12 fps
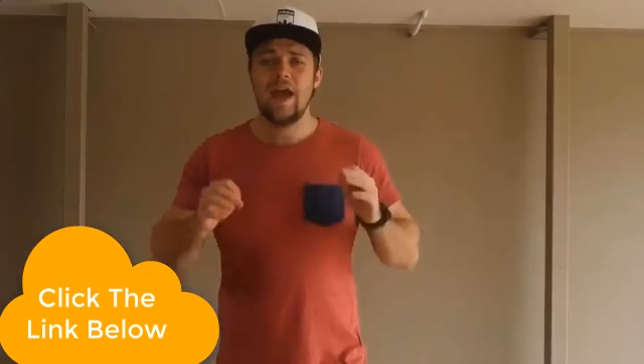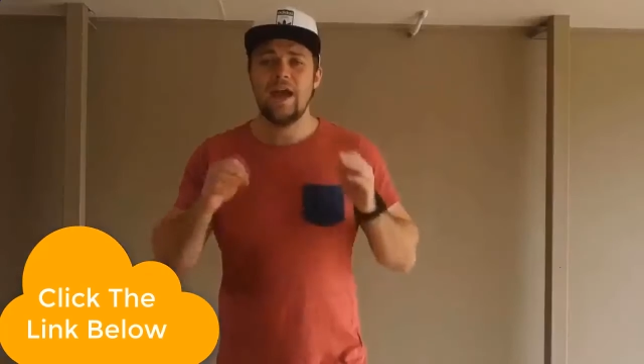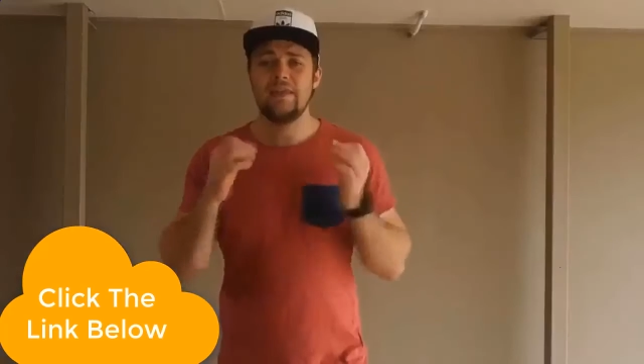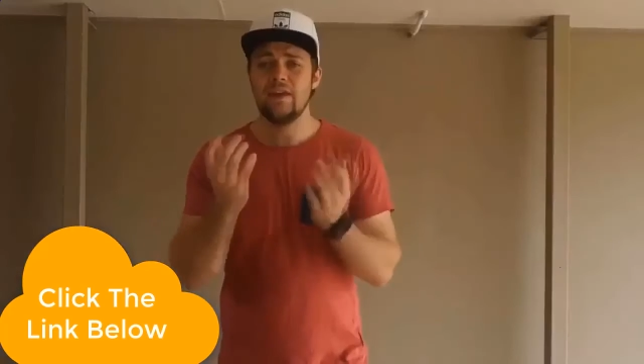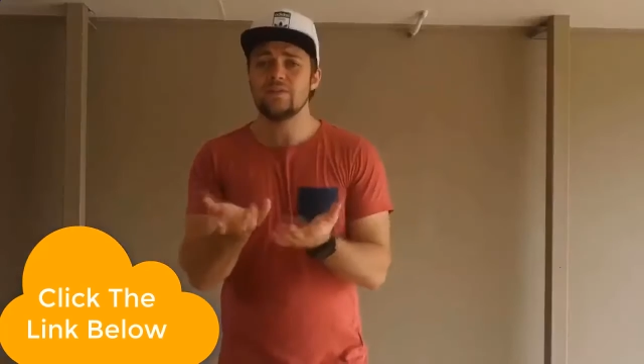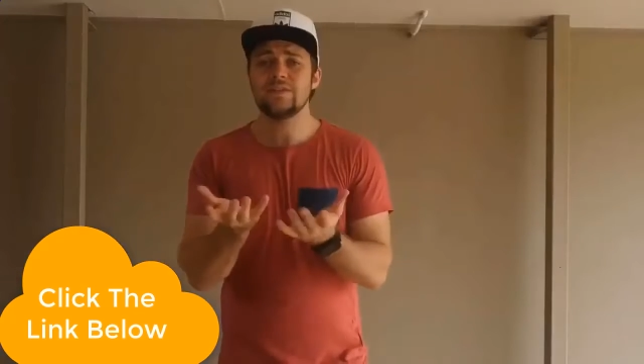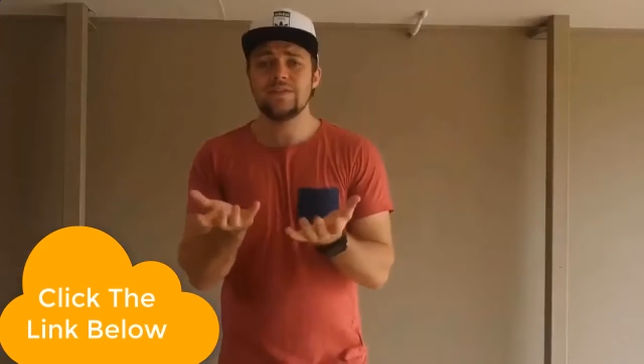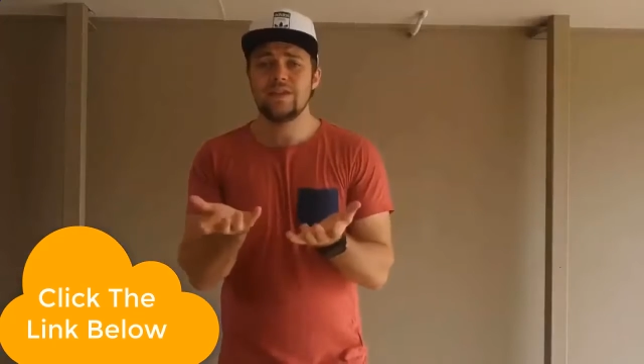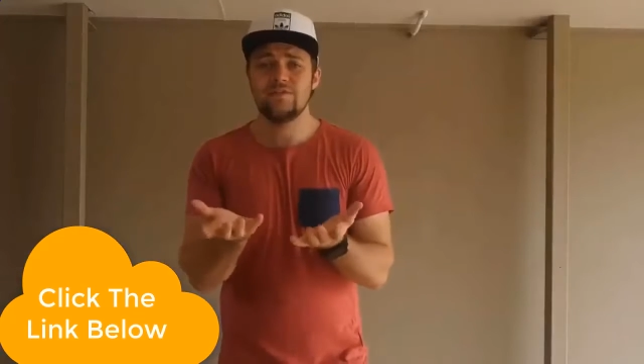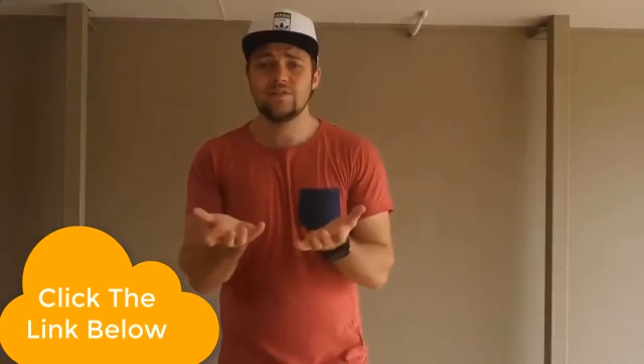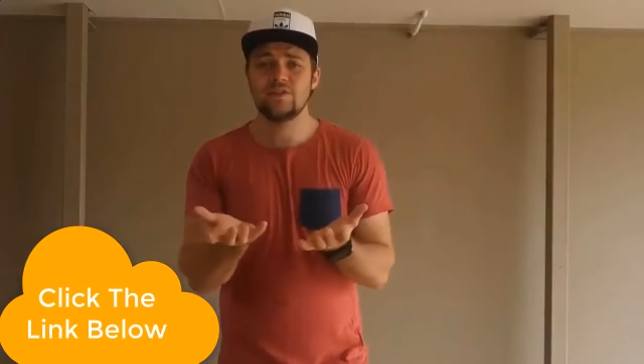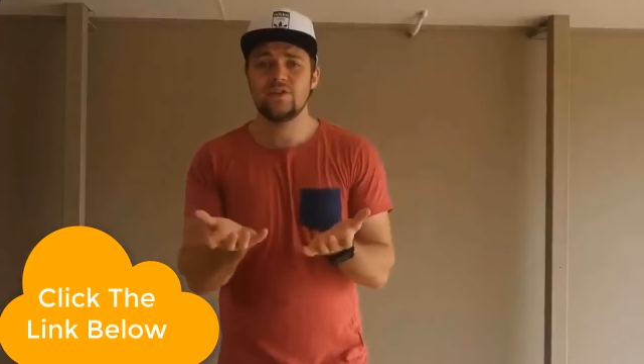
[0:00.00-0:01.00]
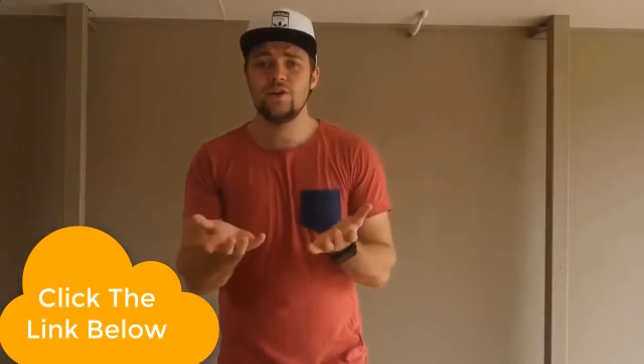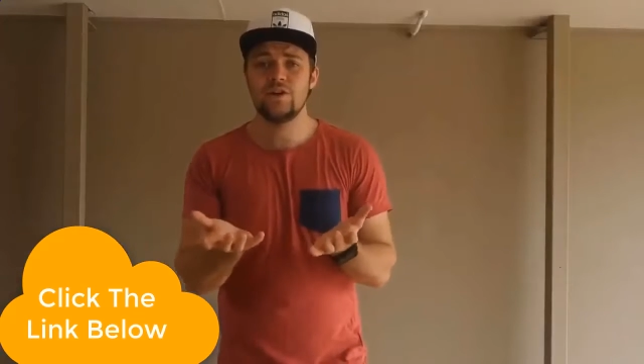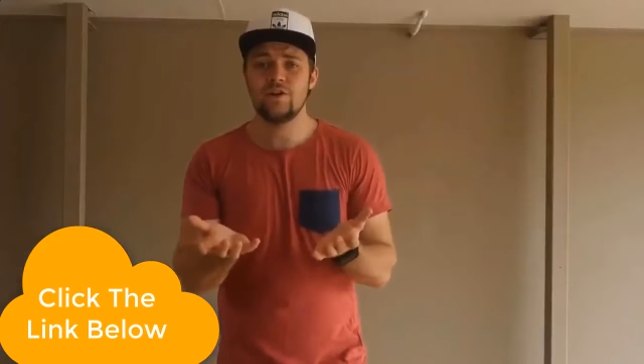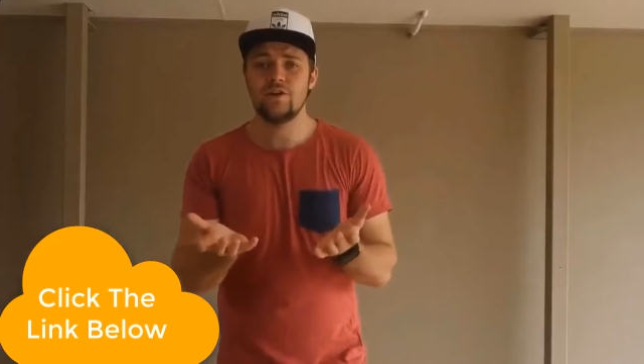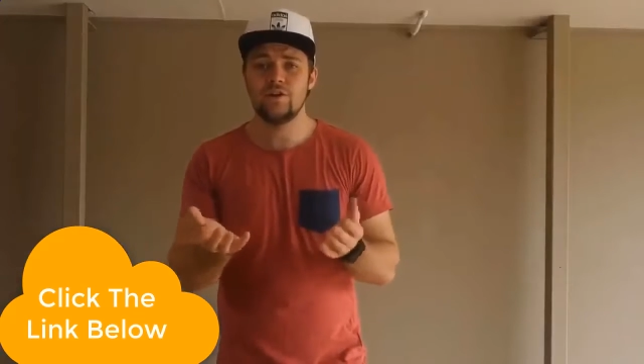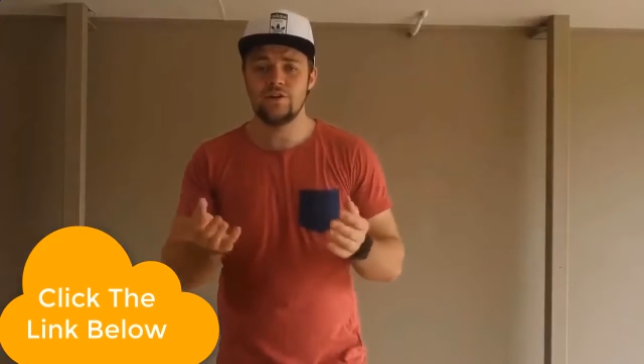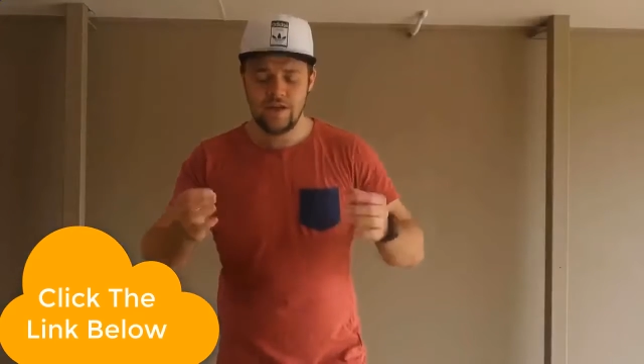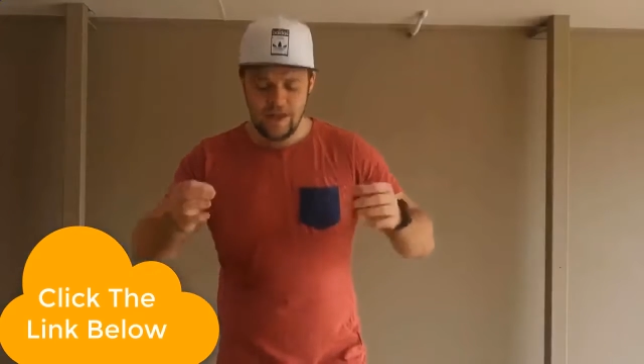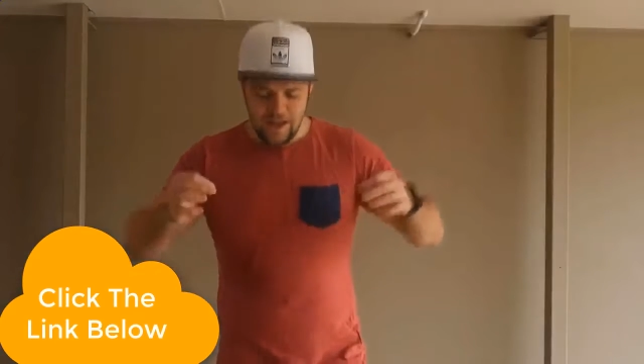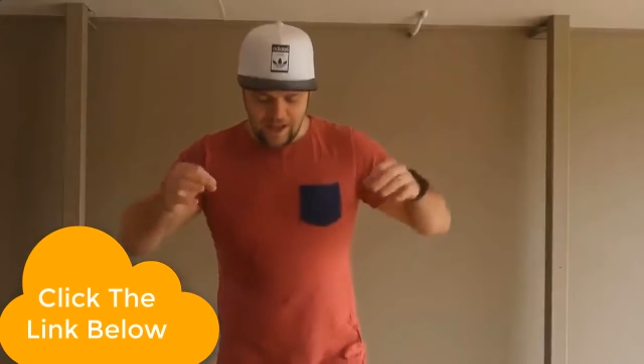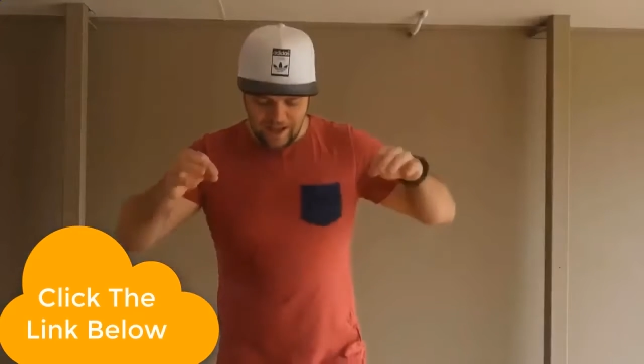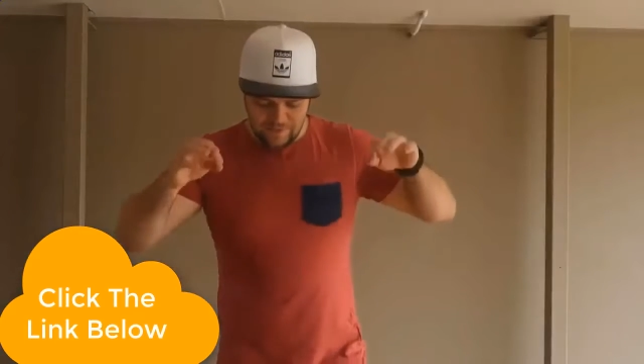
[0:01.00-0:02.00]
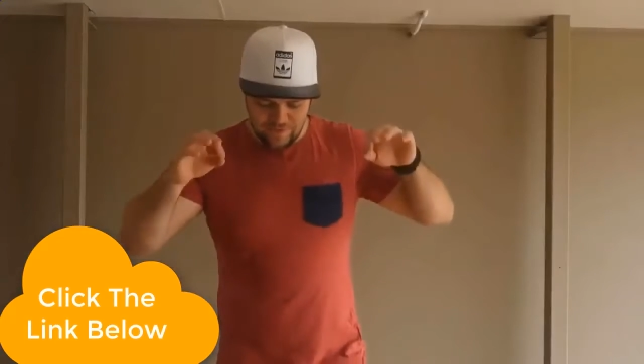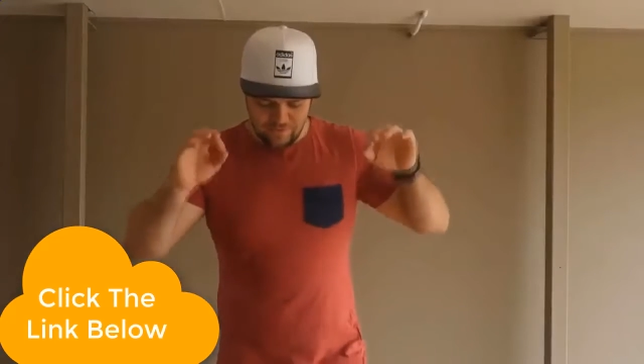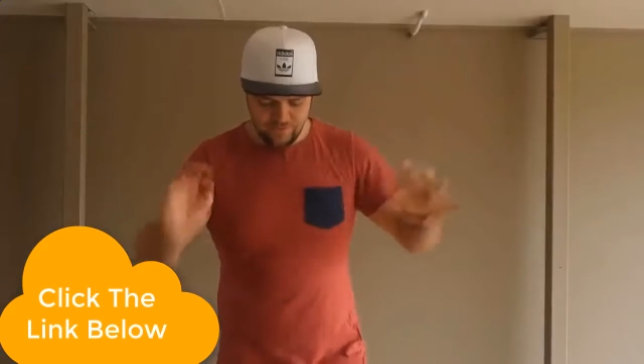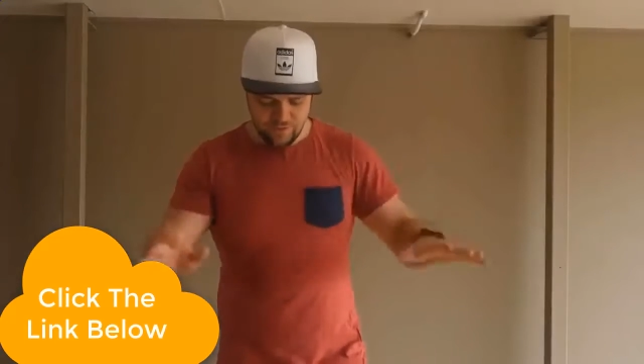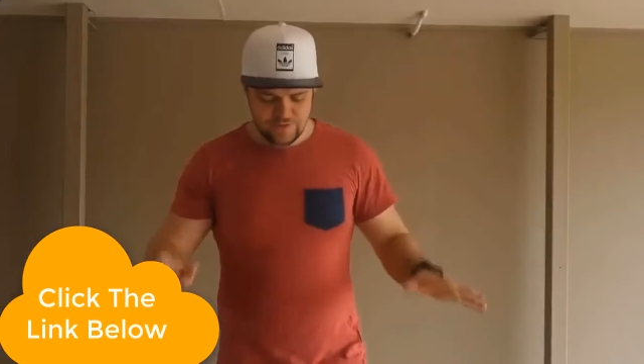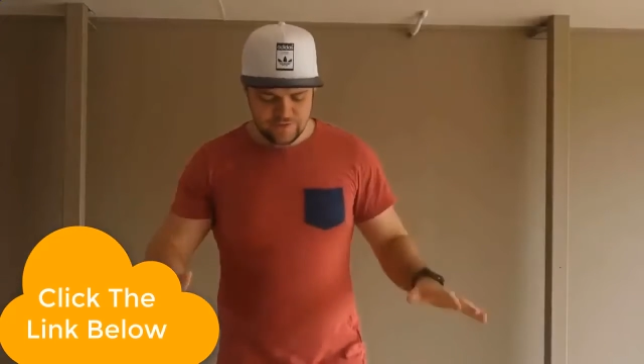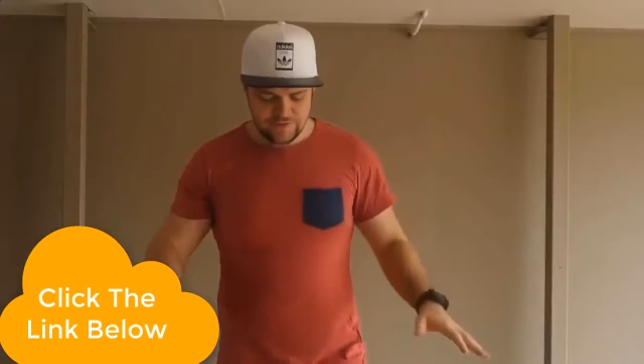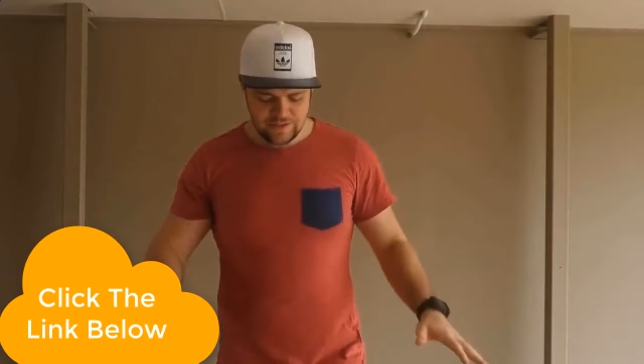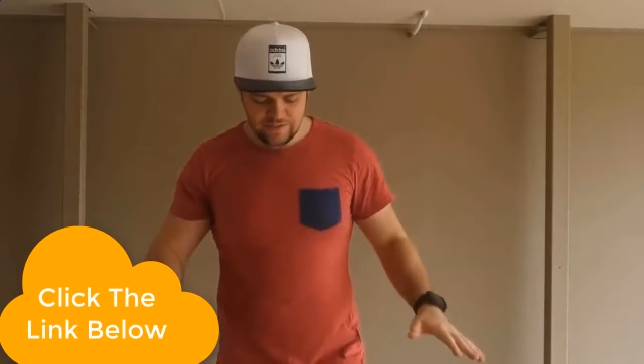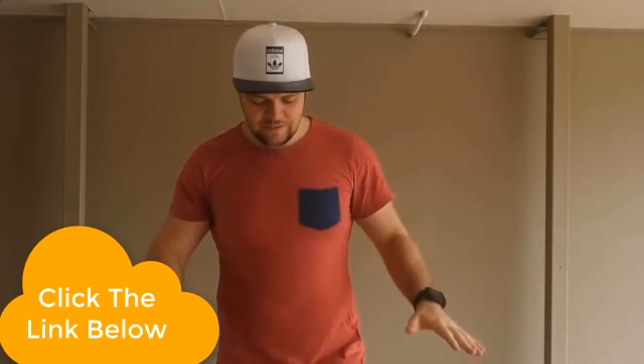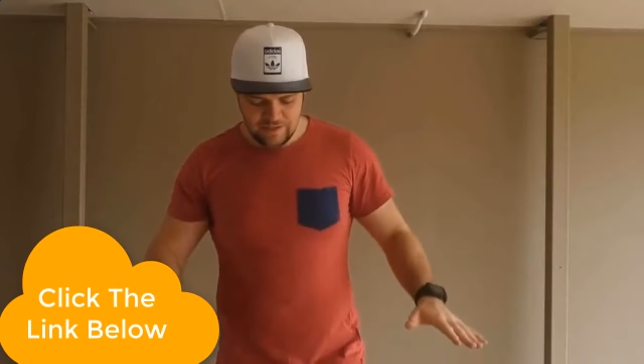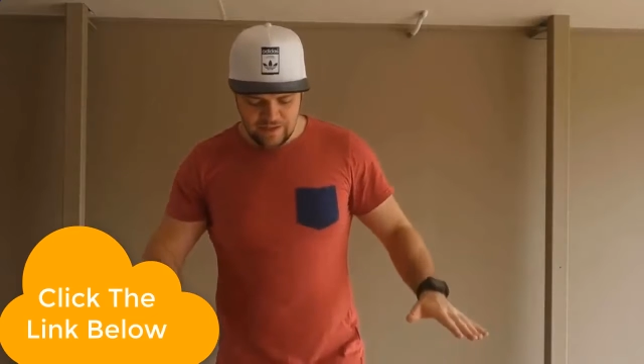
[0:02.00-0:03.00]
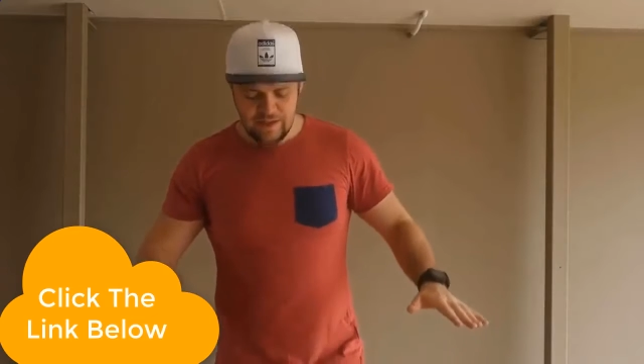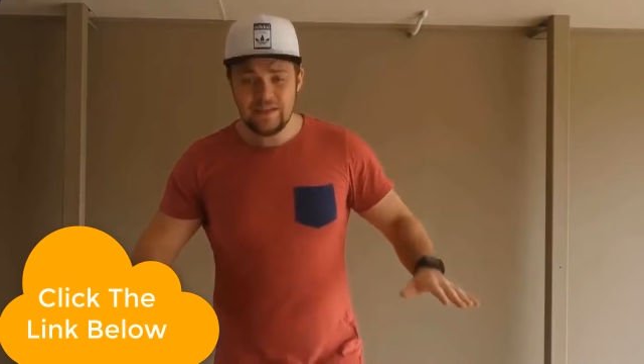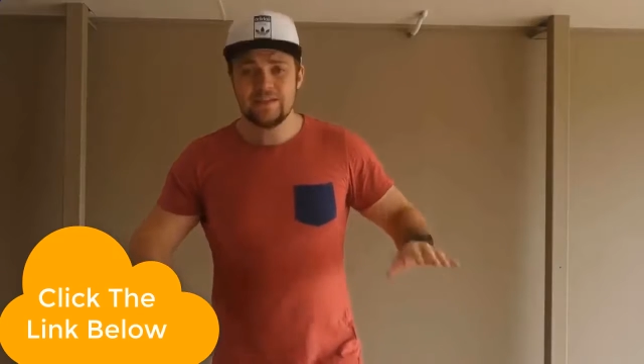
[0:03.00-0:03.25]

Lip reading: And then obviously you have to turn it on, and the first thing